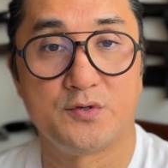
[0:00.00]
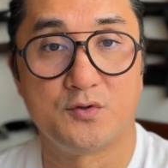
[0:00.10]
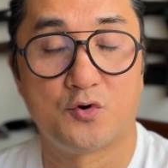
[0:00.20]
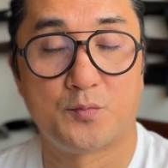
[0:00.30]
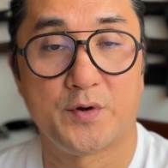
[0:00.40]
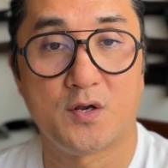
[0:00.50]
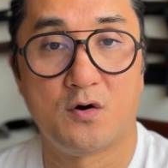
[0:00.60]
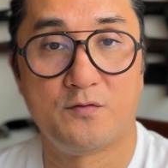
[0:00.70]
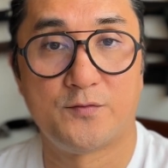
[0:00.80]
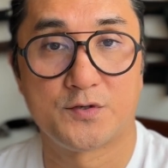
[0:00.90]
to incorporate
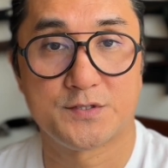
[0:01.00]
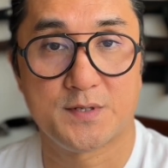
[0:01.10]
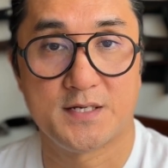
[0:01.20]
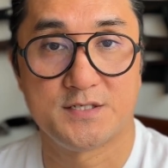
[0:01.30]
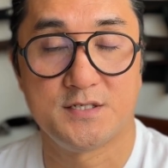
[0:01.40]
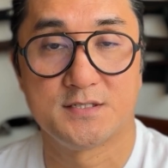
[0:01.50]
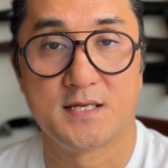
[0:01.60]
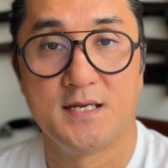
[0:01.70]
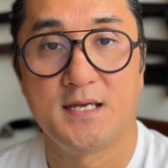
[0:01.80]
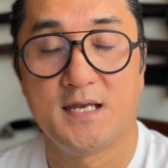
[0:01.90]
all four strategies
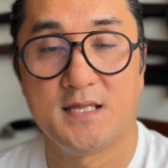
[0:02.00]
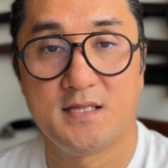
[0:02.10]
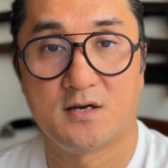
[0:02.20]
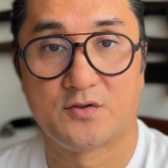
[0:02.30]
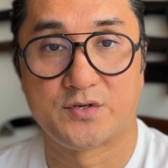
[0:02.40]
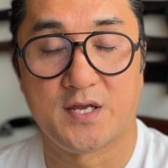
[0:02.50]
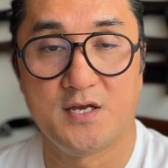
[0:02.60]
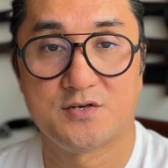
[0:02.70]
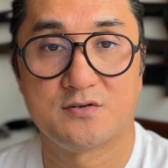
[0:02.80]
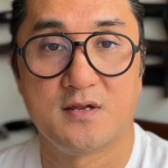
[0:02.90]
in the
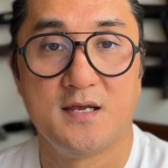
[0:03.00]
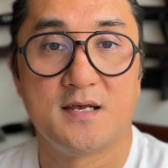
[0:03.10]
altercation.